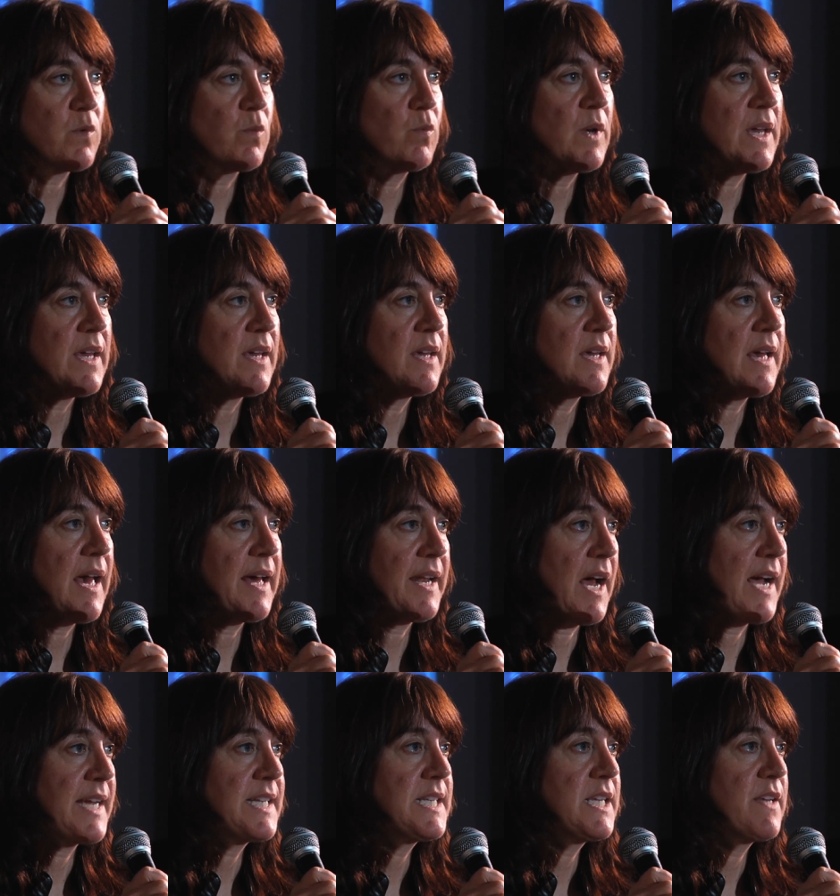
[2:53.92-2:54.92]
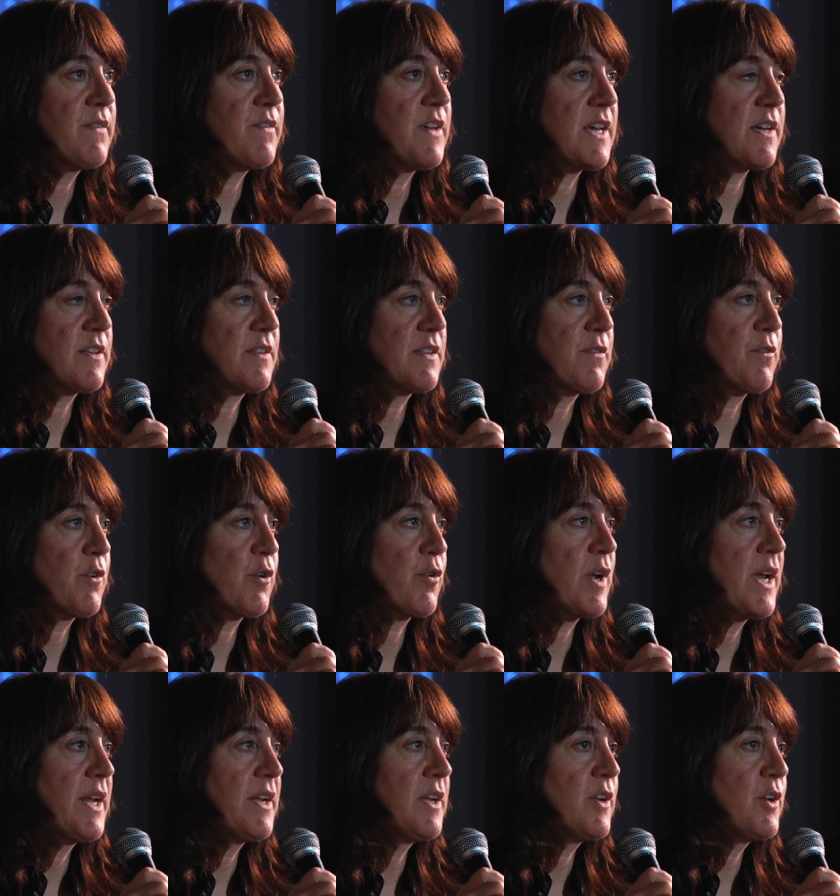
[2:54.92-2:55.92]
We at ITVS have
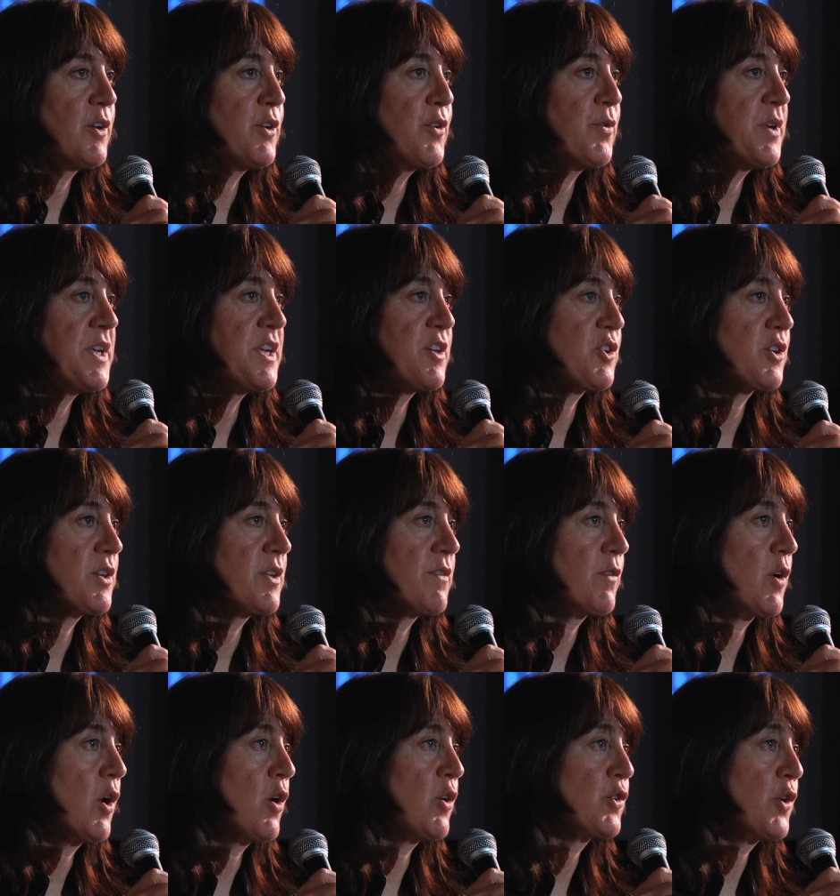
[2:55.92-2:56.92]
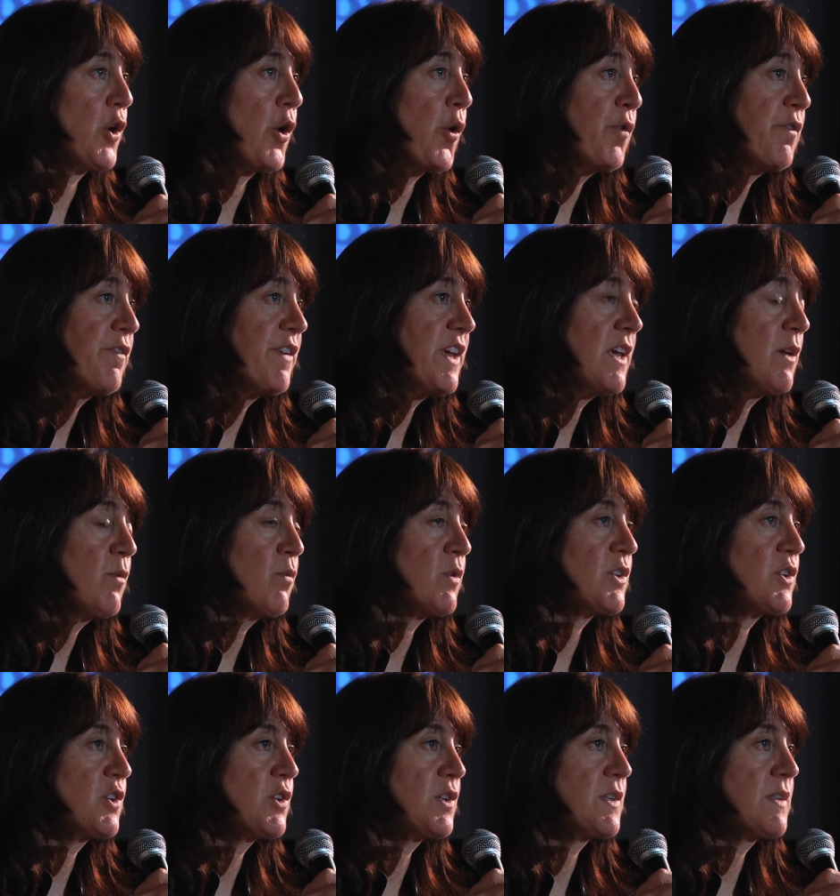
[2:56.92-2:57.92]
created a new initiative called OVI,
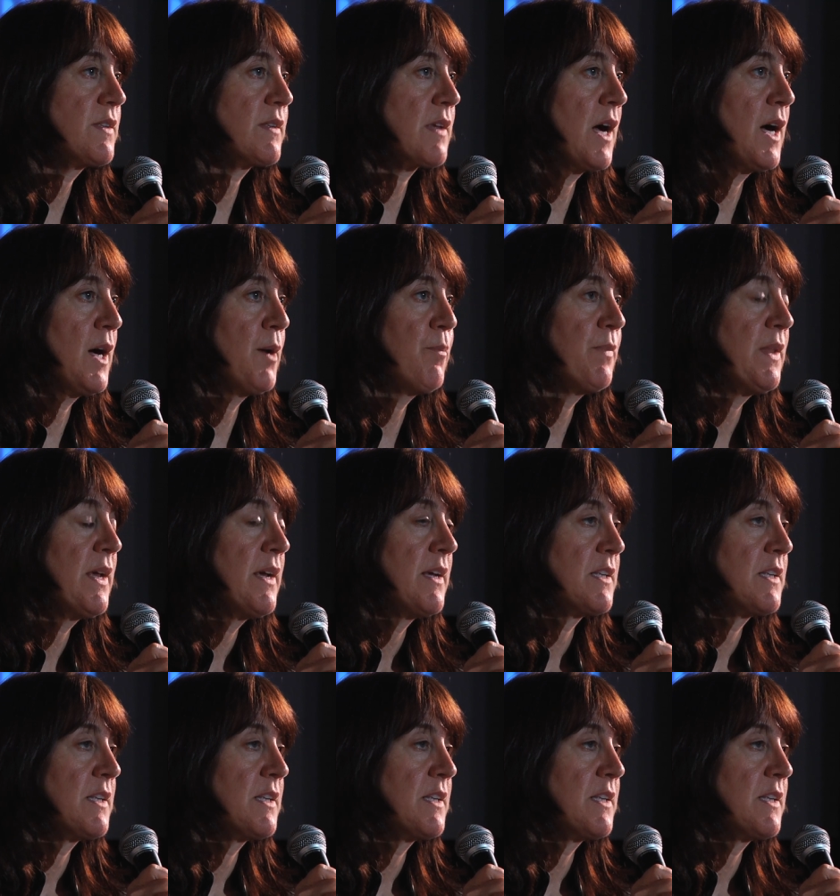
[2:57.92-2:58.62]
which is um,